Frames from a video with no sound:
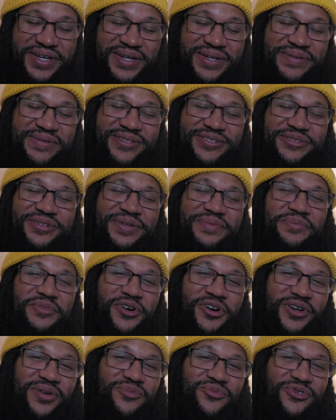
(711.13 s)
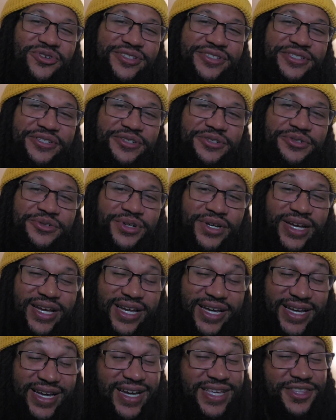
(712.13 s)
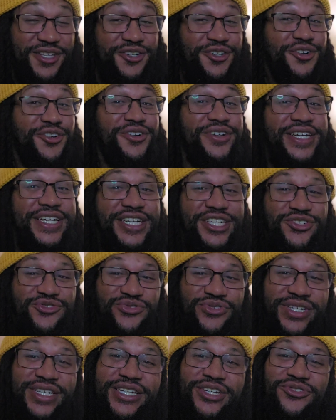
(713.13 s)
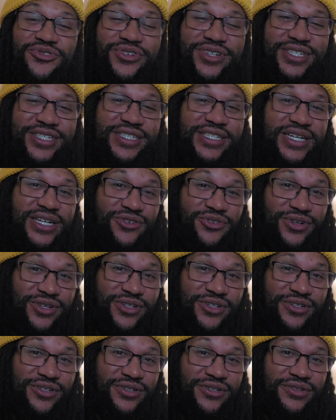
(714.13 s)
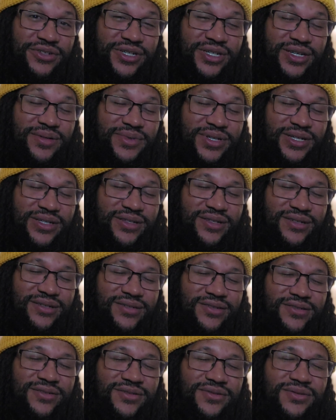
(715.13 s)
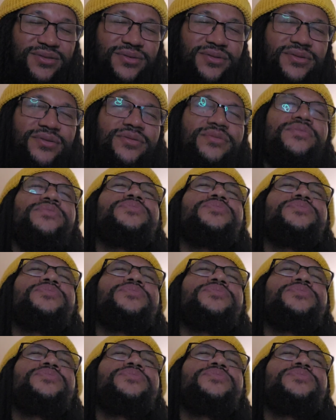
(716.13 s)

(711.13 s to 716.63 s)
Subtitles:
between Mark Briscoe and the Learning Tree, Chris Jericho. And I'm like, oh,